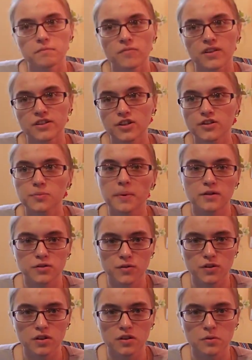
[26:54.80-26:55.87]
They talked to Powes
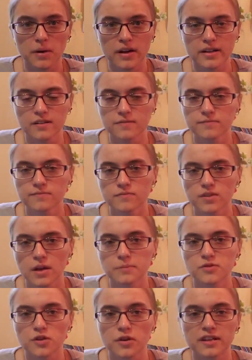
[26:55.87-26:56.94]
for a little while.
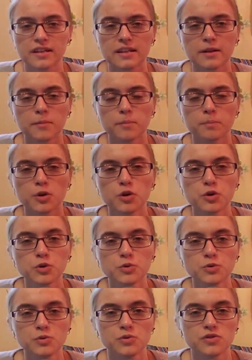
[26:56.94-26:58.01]
I'm sorry,
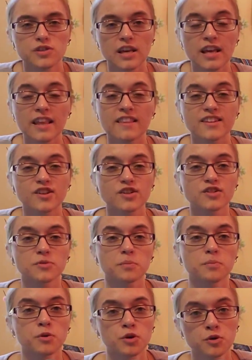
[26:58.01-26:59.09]
Poos. They talked to
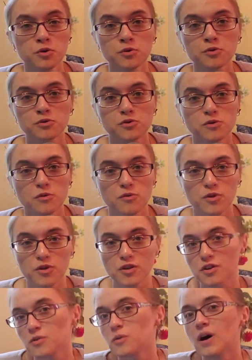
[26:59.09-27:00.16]
Poos for a
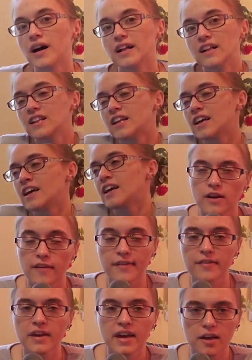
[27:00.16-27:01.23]
little while, and then they